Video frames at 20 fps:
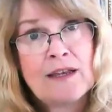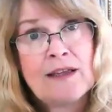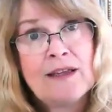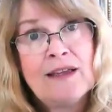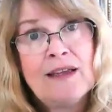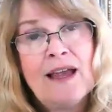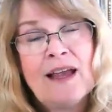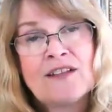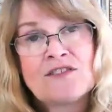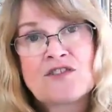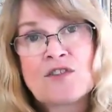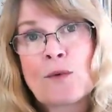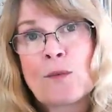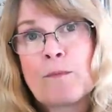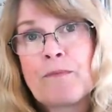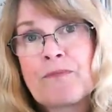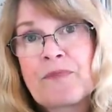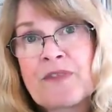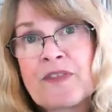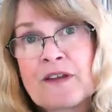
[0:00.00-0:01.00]
And so
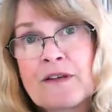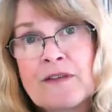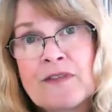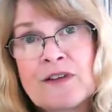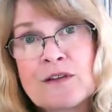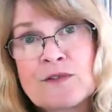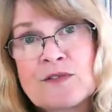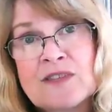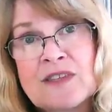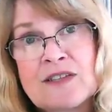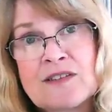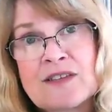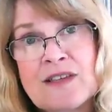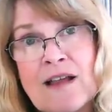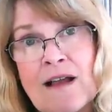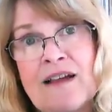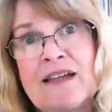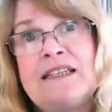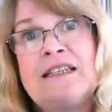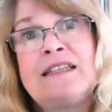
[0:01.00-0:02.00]
there's this
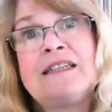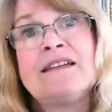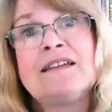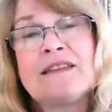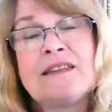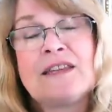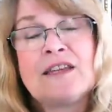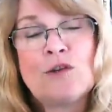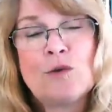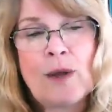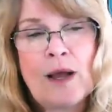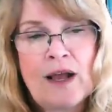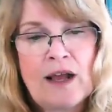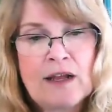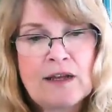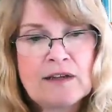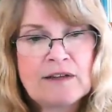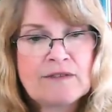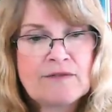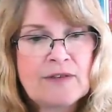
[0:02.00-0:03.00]
idea that you
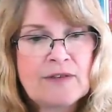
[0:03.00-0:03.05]
have